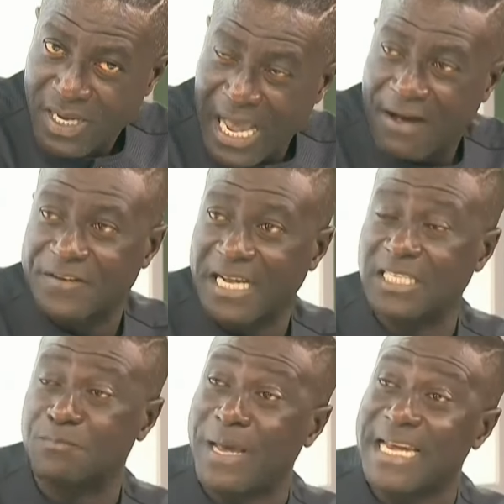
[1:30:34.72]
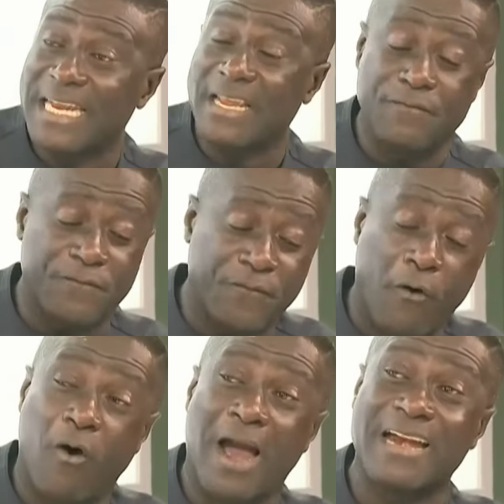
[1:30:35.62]
After spending
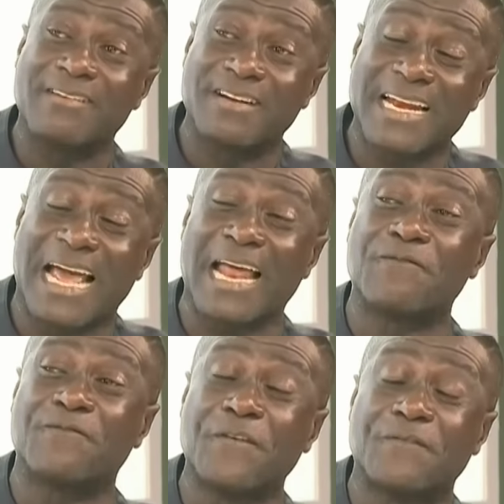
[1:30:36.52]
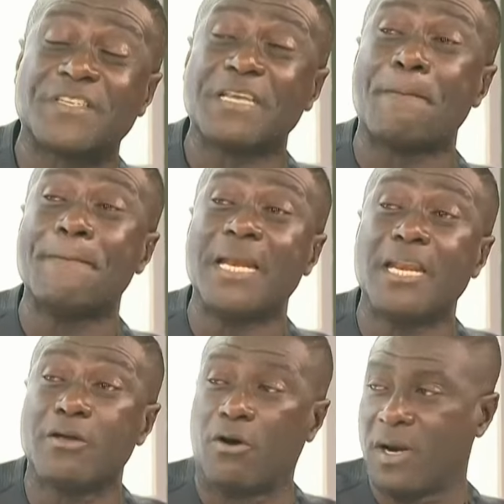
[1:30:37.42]
450
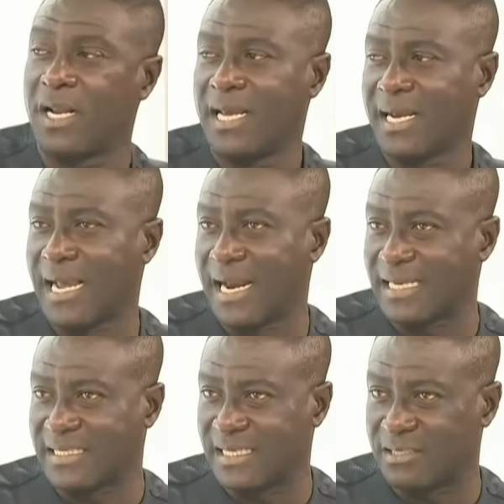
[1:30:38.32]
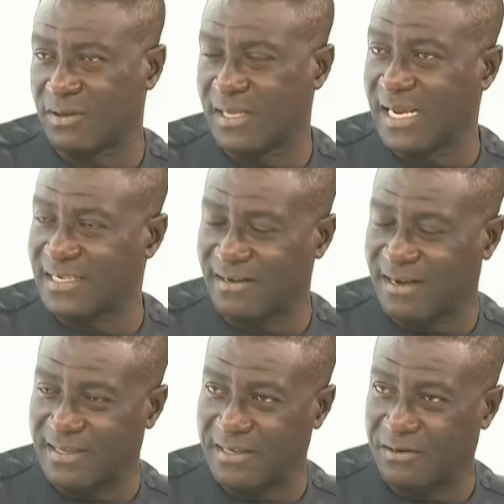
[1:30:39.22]
million Ghana cedis on the national
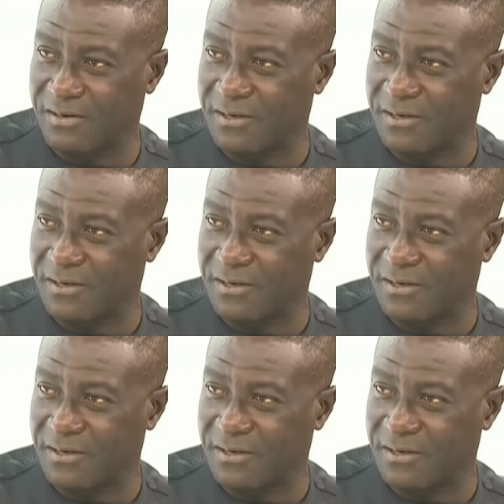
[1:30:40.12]
capital.